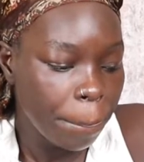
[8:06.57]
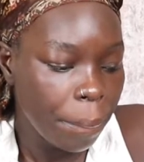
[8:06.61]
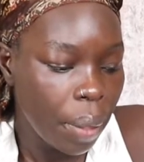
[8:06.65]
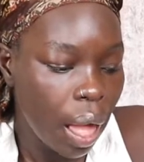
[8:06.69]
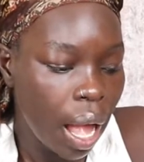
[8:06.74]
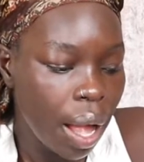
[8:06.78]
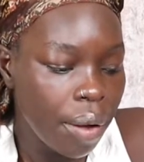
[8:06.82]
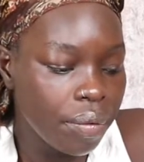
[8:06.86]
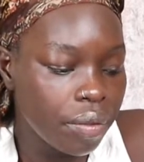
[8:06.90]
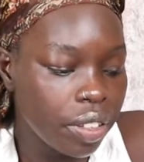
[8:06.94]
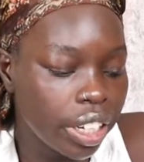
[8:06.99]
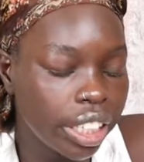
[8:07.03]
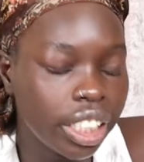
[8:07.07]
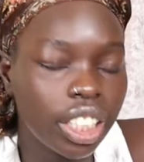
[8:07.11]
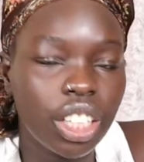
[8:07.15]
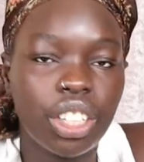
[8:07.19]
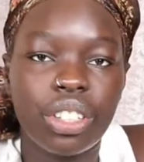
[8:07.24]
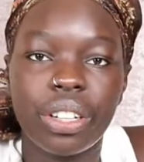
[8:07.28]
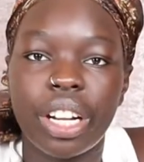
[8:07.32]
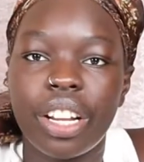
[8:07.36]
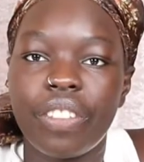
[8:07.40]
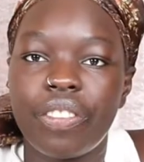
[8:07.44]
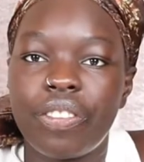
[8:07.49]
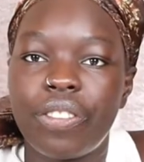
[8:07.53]
I'm very
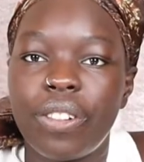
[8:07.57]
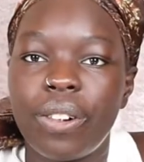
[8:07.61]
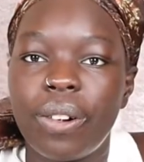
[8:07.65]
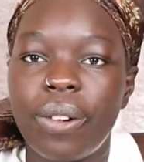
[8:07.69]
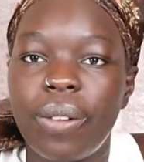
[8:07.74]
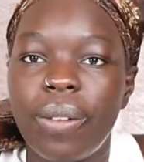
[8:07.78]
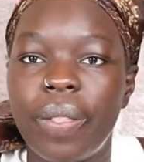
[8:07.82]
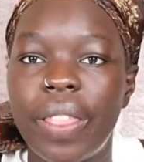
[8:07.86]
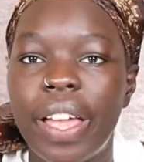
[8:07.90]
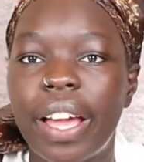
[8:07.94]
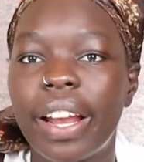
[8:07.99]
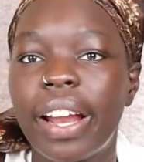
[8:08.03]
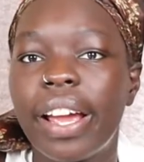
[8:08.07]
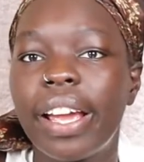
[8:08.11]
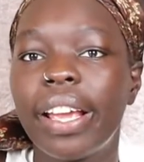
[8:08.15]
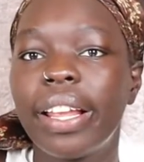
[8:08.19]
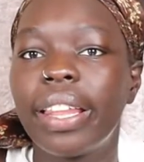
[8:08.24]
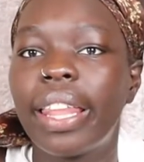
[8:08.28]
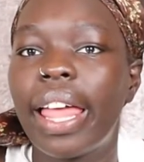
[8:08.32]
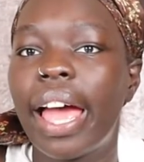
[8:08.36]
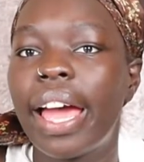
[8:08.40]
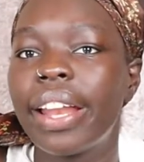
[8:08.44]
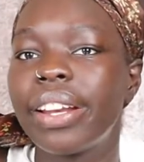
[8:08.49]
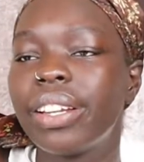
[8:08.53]
grateful that I
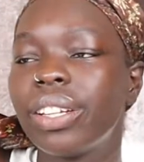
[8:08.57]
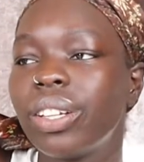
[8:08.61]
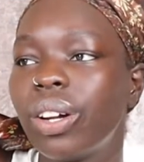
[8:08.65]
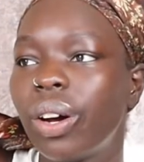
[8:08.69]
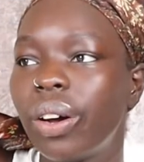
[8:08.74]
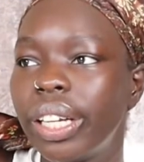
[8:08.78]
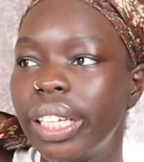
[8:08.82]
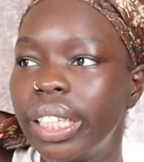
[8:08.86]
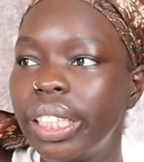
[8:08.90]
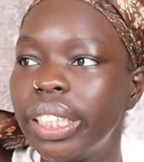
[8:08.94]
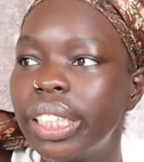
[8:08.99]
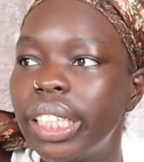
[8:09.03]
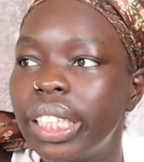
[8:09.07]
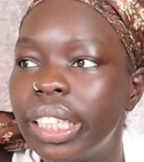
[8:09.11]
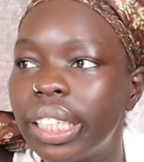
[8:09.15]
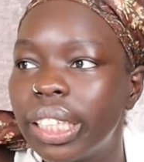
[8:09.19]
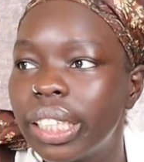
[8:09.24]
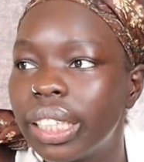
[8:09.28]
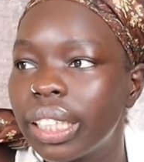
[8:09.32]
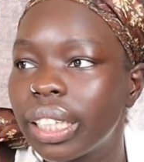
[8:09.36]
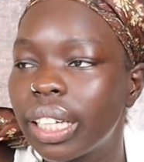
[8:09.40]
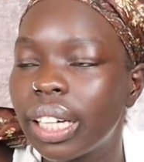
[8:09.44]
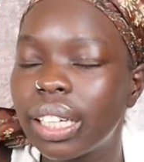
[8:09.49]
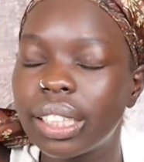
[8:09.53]
landed on
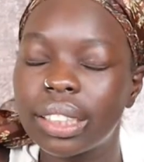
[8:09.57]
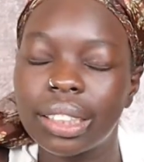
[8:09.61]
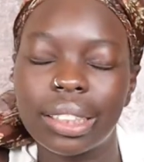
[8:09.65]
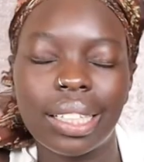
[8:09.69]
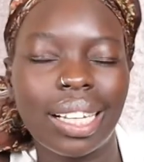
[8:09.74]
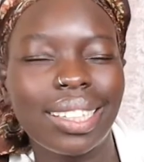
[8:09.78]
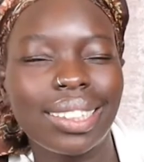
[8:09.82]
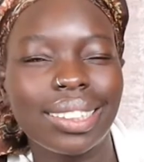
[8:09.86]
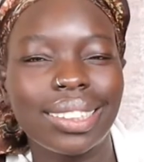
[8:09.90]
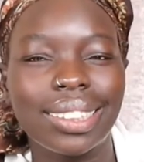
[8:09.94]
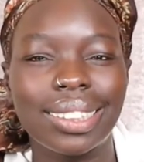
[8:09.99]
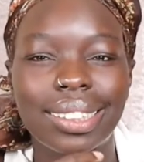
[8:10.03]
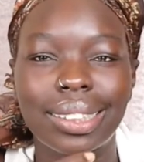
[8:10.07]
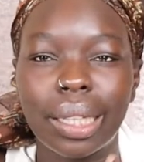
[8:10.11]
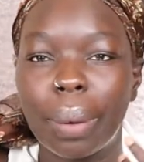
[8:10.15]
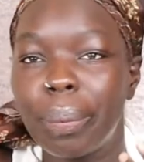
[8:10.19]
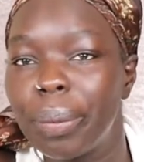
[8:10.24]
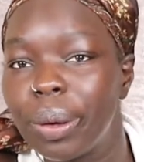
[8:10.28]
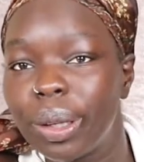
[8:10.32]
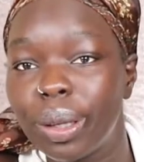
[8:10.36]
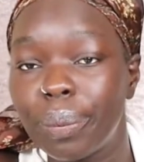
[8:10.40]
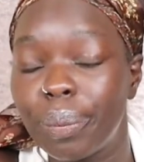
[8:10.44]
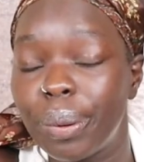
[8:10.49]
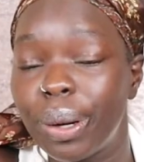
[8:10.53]
here, kind of
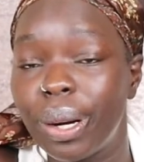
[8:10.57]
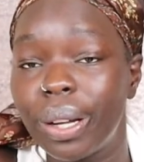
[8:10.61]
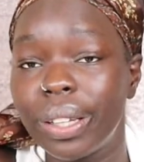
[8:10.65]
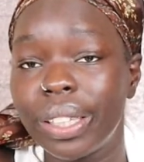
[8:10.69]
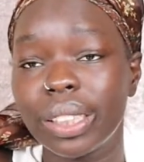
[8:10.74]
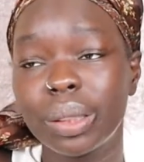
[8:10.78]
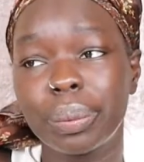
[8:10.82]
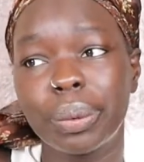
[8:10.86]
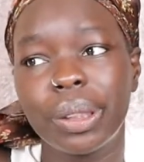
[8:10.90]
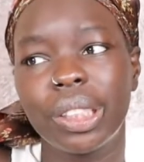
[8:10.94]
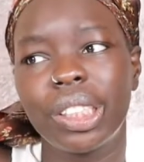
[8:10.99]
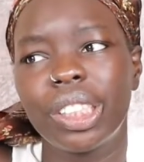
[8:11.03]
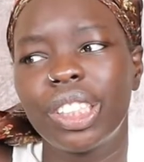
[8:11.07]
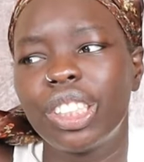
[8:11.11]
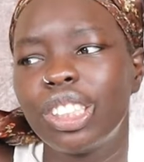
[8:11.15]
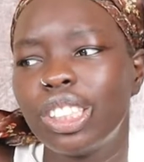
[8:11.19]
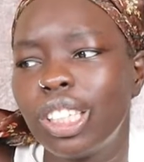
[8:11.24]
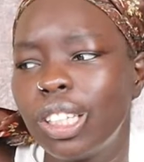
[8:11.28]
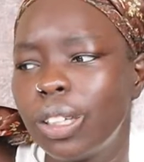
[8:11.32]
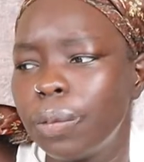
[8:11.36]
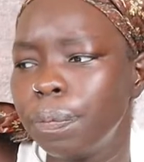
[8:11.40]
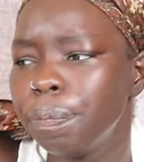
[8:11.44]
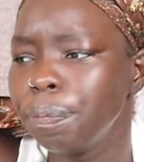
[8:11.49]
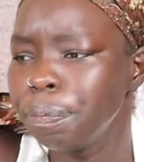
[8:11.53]
stumbled upon this
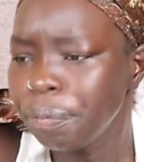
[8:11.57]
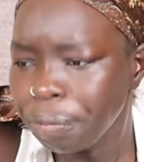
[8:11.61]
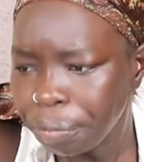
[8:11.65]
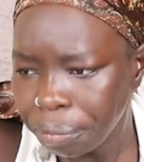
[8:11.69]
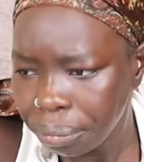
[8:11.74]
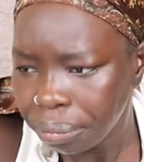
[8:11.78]
position,